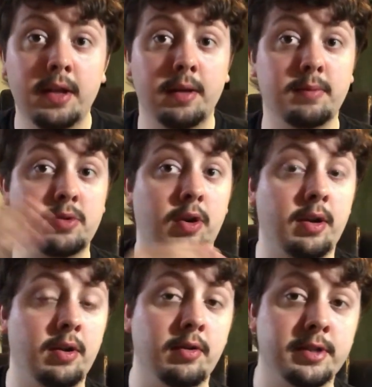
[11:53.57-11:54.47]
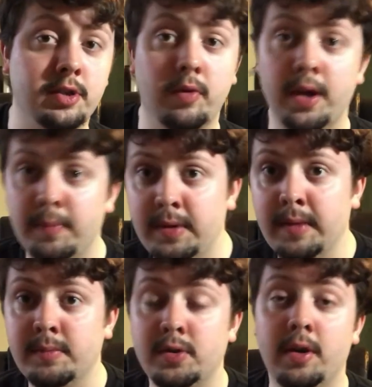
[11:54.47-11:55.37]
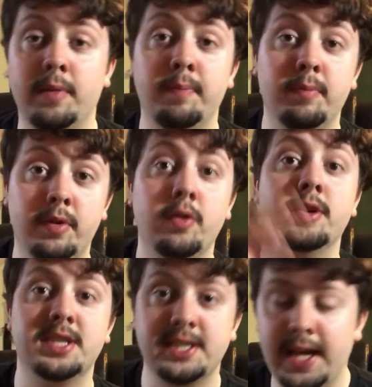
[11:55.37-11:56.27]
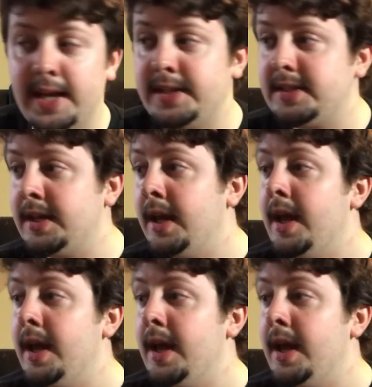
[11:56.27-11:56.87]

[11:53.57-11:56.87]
them trying to do the script, them trying to do the sets,